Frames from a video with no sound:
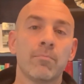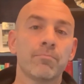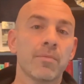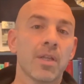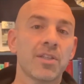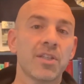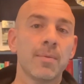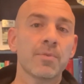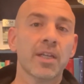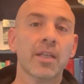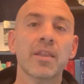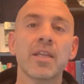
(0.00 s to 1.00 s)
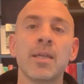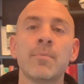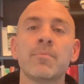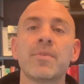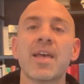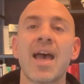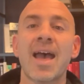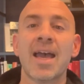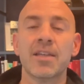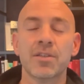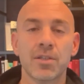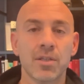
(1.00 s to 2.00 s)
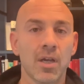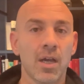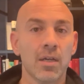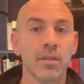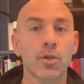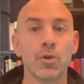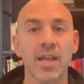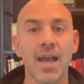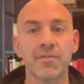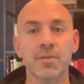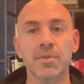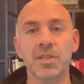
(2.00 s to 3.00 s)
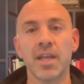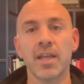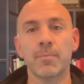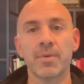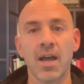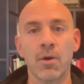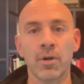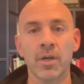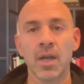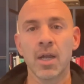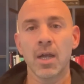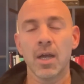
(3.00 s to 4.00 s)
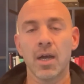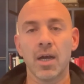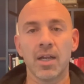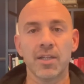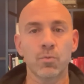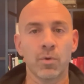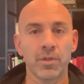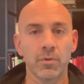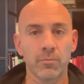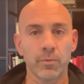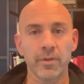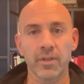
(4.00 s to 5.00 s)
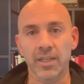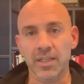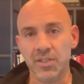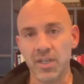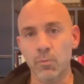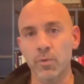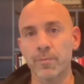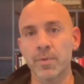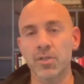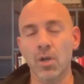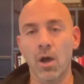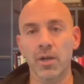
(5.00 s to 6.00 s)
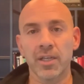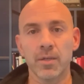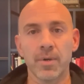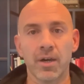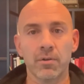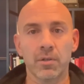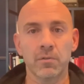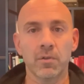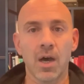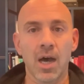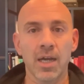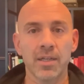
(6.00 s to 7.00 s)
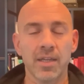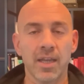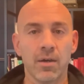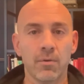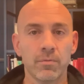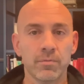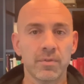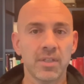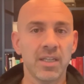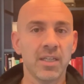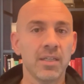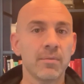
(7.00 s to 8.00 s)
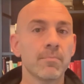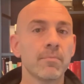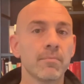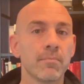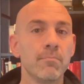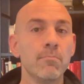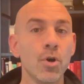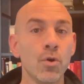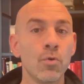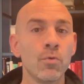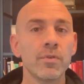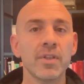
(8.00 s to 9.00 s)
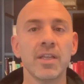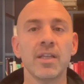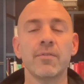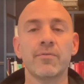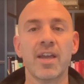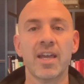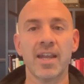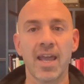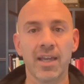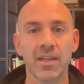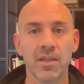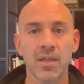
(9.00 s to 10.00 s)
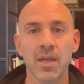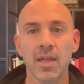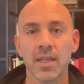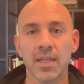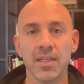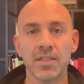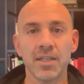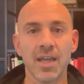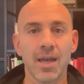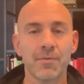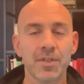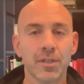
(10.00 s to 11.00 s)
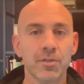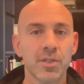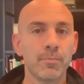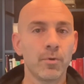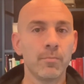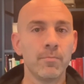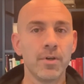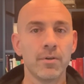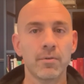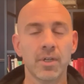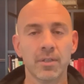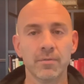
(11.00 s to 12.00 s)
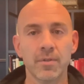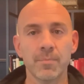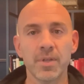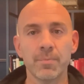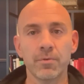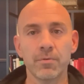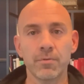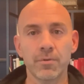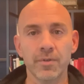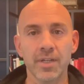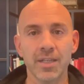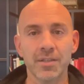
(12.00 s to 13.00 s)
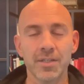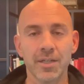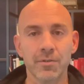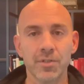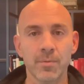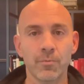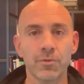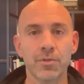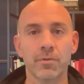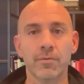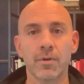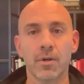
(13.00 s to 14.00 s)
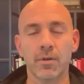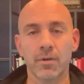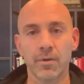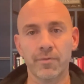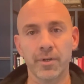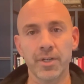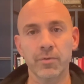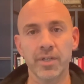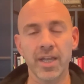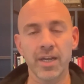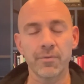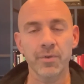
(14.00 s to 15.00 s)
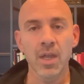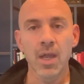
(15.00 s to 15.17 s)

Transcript: it seems like a theme that could have some staying power. It's one that like I said, we've been talking about a lot. Now, the MOO, the Van Eck ETF, ticker symbol MOO, I like the people who create the ticker symbols are very creative,